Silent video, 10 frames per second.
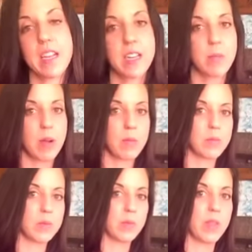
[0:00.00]
had any
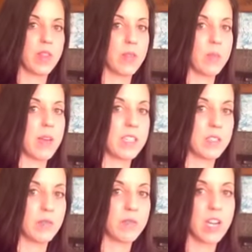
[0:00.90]
problems with the
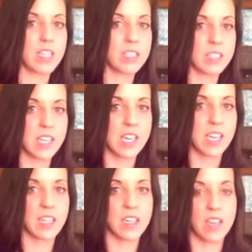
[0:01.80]
bags of rice
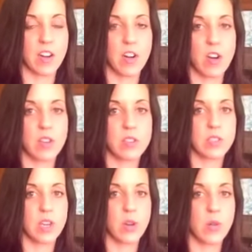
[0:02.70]
leaking at all,
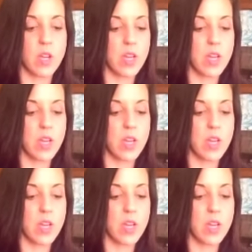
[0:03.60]
so